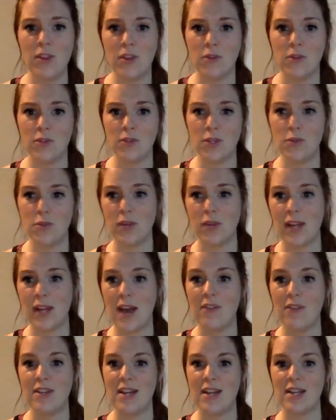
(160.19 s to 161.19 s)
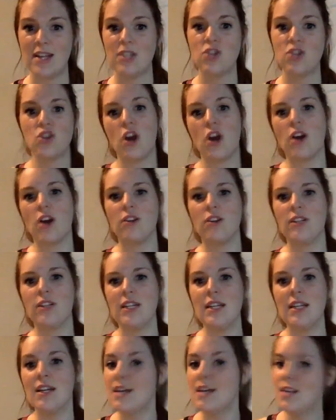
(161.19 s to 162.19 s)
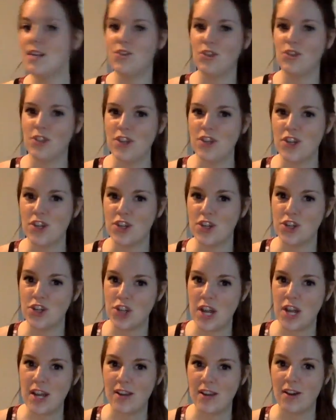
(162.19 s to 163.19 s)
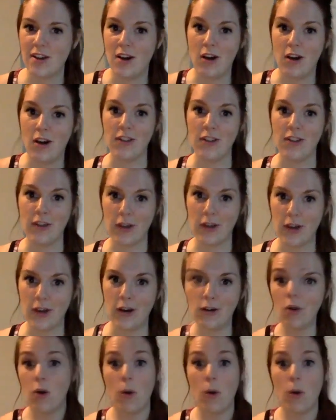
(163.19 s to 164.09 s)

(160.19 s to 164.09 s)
you so you can have a nice chocolatey, delicious shake on the go.